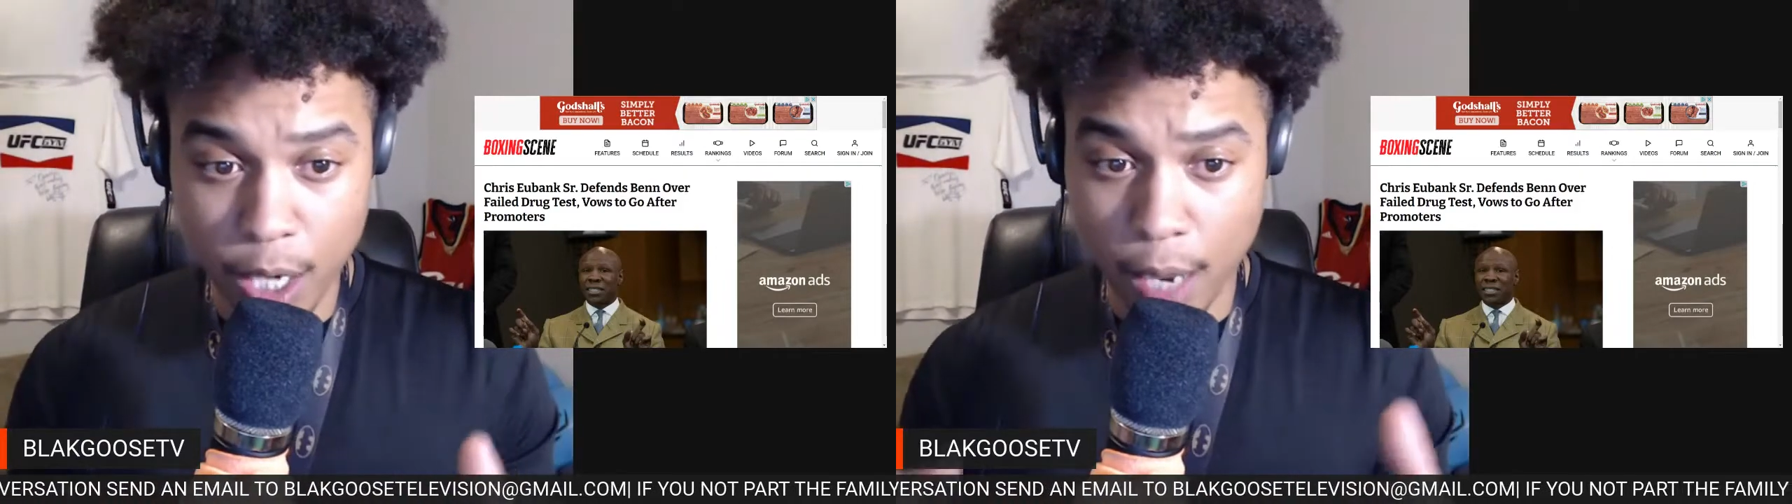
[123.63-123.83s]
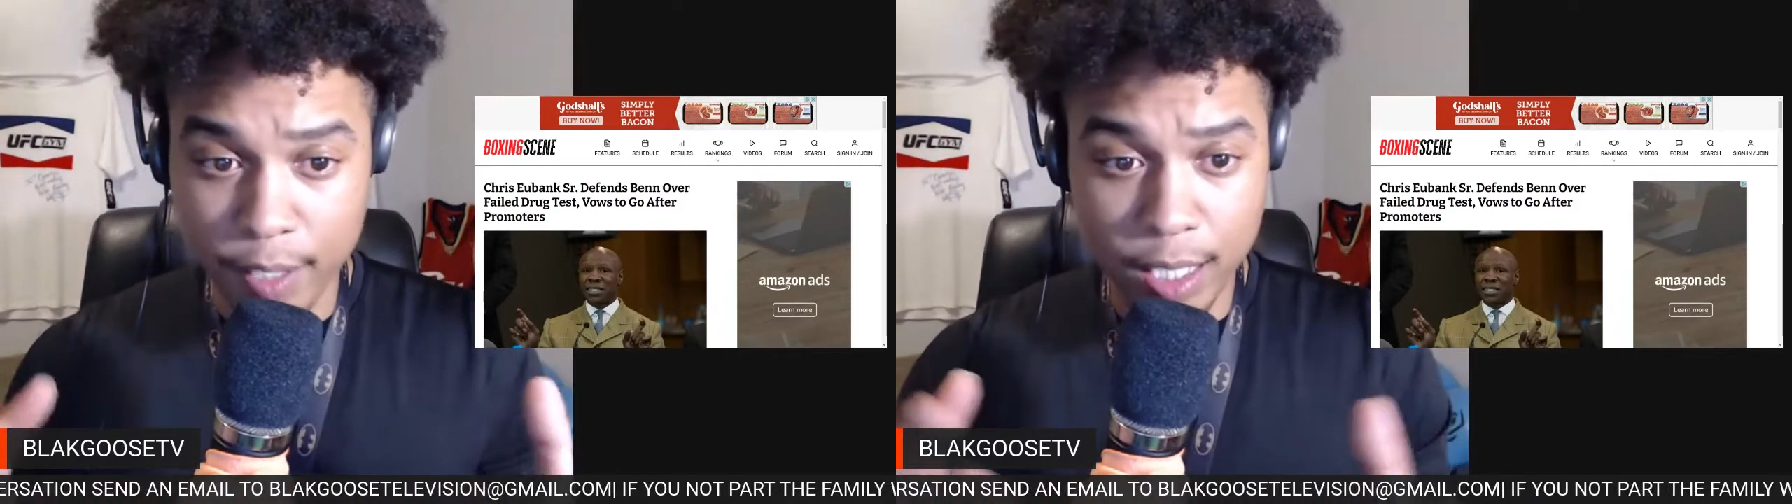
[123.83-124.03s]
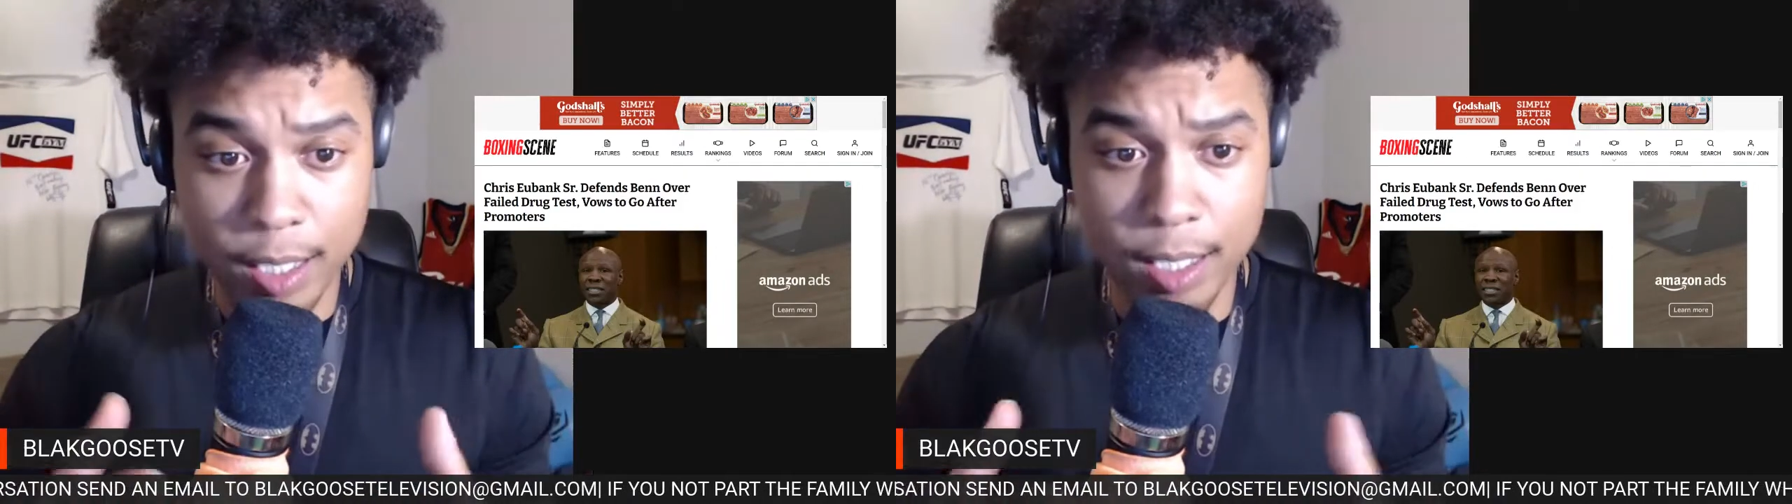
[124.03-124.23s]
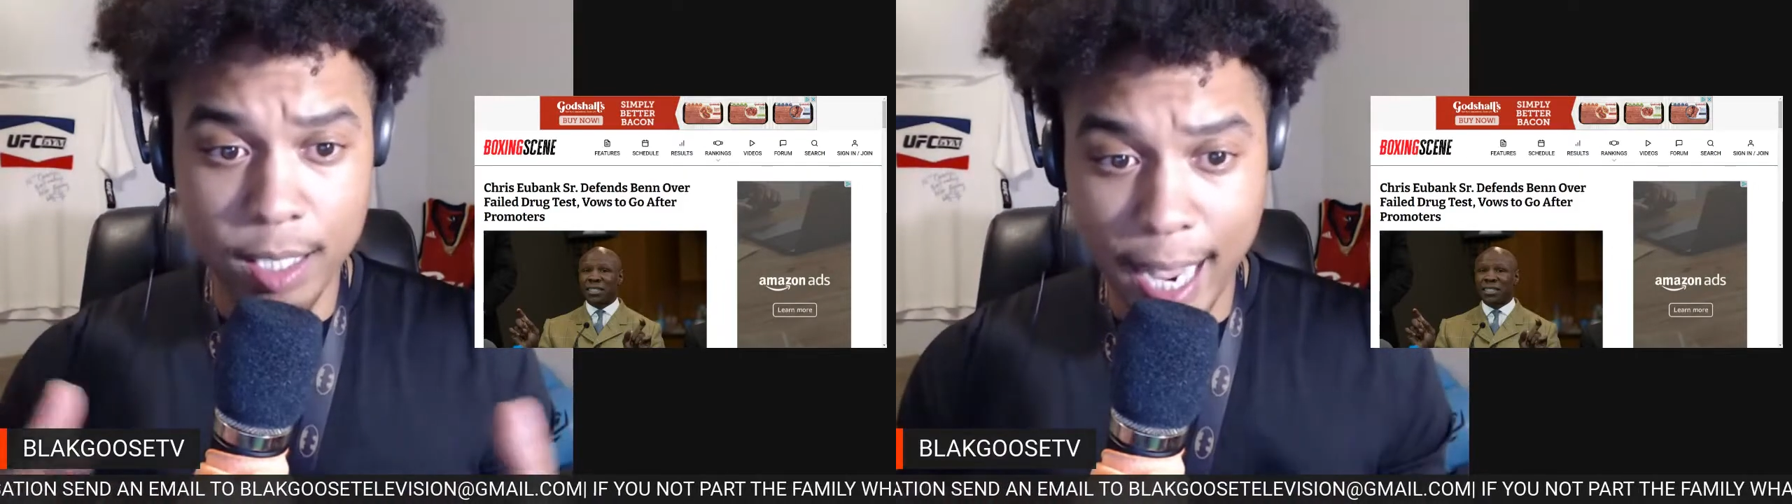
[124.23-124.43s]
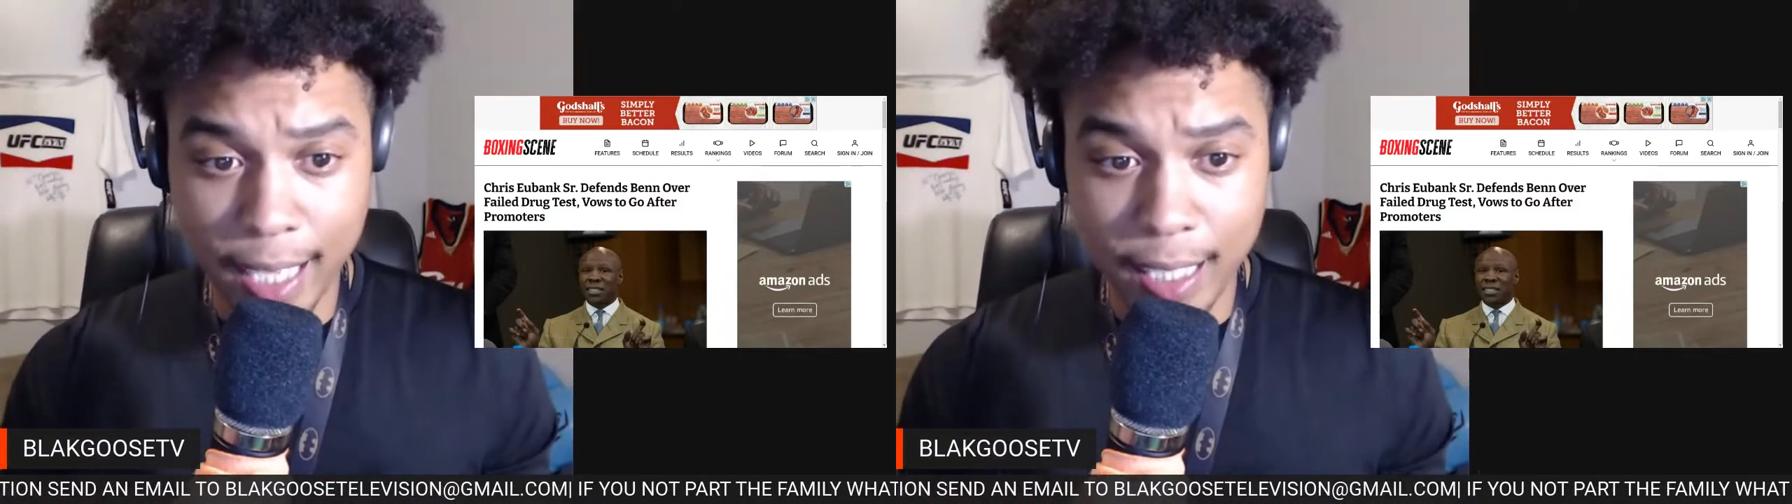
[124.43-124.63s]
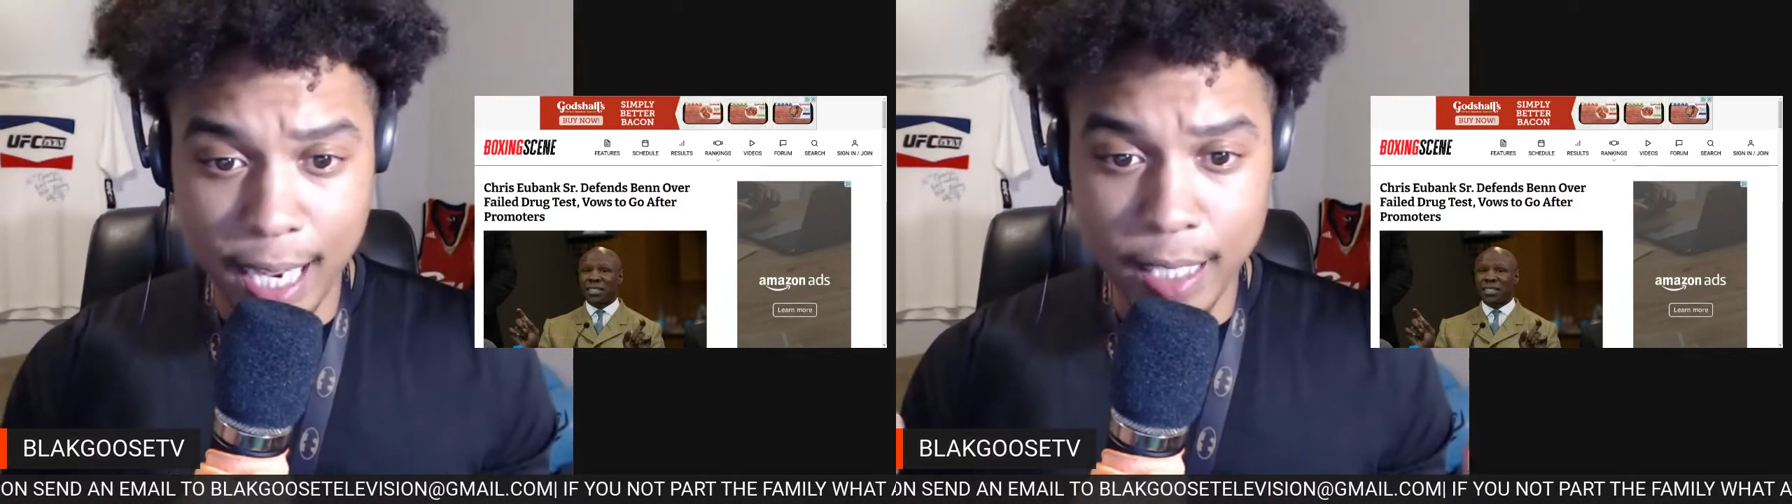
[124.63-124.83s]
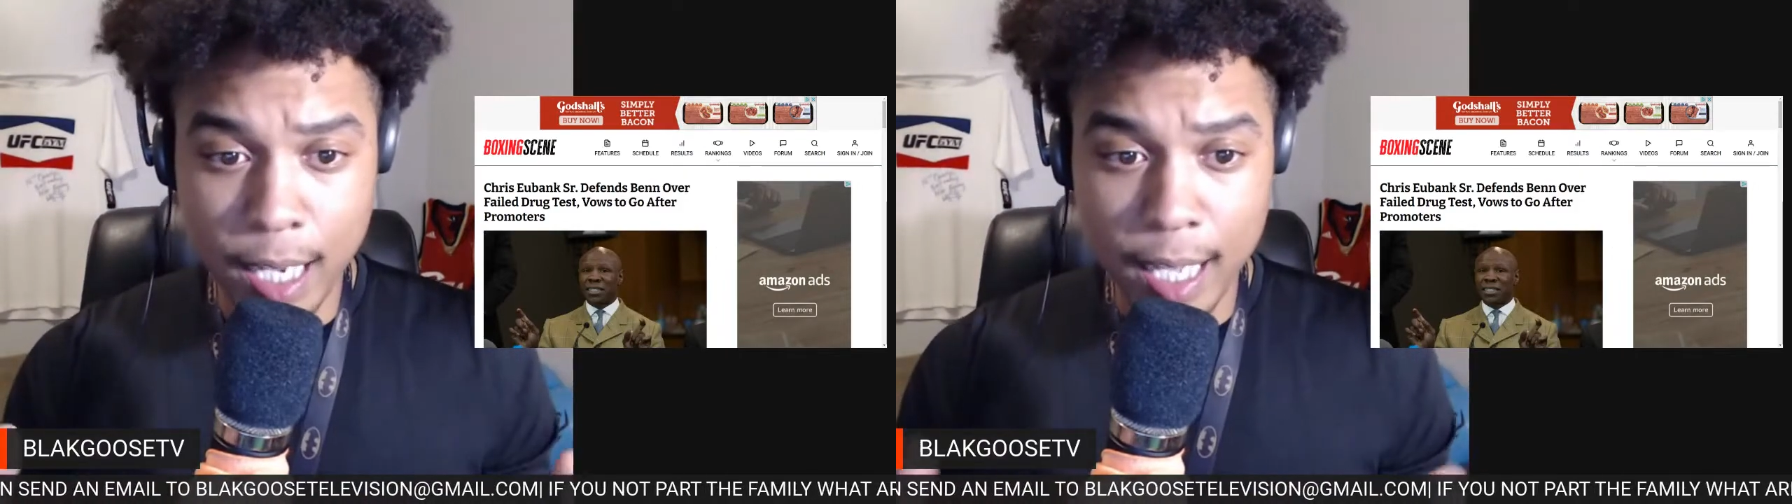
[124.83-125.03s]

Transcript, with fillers: Obviously, this is just a headline.